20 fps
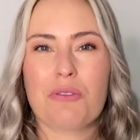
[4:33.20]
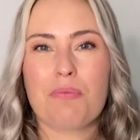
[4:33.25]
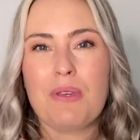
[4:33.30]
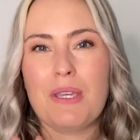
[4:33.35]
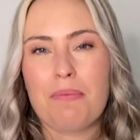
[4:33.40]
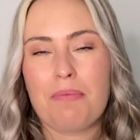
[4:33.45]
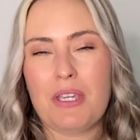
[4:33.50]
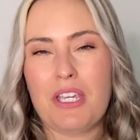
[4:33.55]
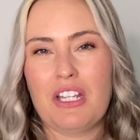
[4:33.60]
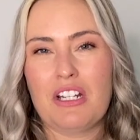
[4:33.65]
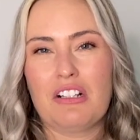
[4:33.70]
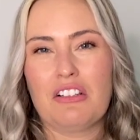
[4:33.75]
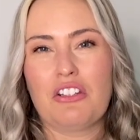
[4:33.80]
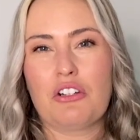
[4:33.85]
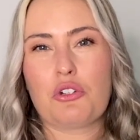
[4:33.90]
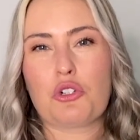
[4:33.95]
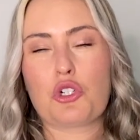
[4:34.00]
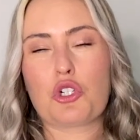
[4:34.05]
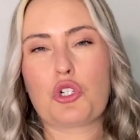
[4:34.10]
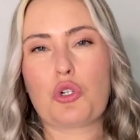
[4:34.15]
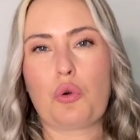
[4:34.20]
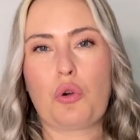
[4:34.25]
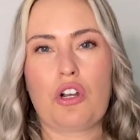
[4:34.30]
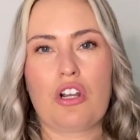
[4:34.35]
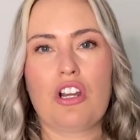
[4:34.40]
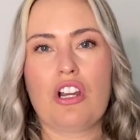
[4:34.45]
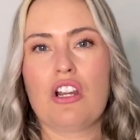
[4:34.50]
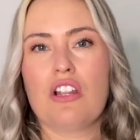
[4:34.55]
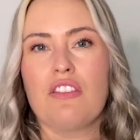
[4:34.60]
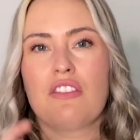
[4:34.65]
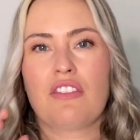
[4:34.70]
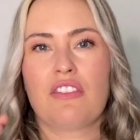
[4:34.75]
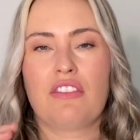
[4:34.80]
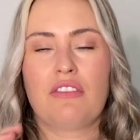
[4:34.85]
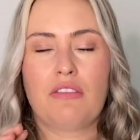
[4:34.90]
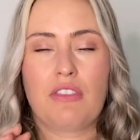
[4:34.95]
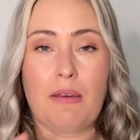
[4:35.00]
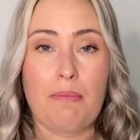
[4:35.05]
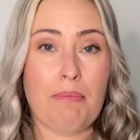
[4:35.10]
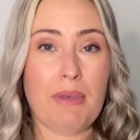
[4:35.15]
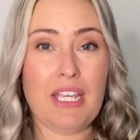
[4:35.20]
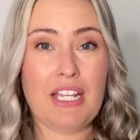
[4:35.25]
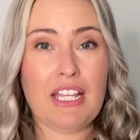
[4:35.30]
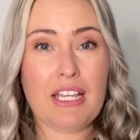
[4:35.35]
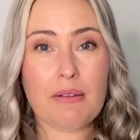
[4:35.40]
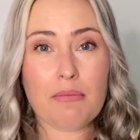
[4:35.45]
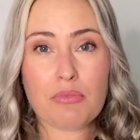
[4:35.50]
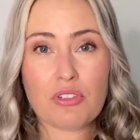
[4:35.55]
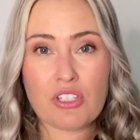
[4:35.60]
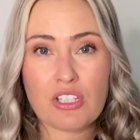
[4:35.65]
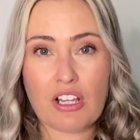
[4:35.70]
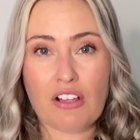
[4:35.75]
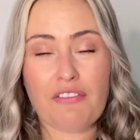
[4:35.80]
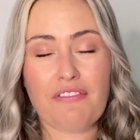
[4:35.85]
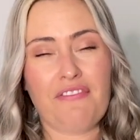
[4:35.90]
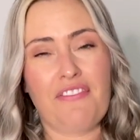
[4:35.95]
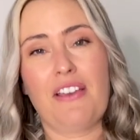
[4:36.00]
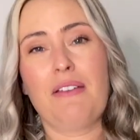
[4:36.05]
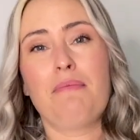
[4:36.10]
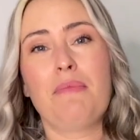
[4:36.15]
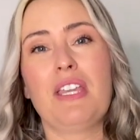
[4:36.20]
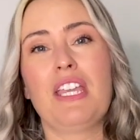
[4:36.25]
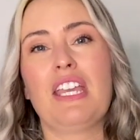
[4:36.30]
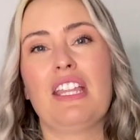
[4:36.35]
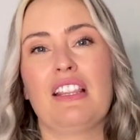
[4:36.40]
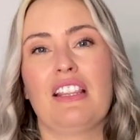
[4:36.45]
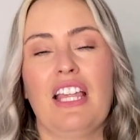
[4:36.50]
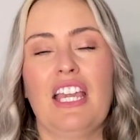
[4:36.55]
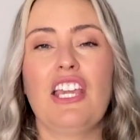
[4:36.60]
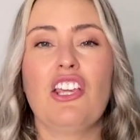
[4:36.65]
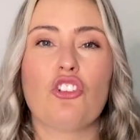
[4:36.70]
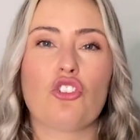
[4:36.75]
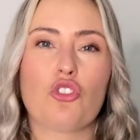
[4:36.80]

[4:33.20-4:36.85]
me being a little shorter, the medium still fit me in length,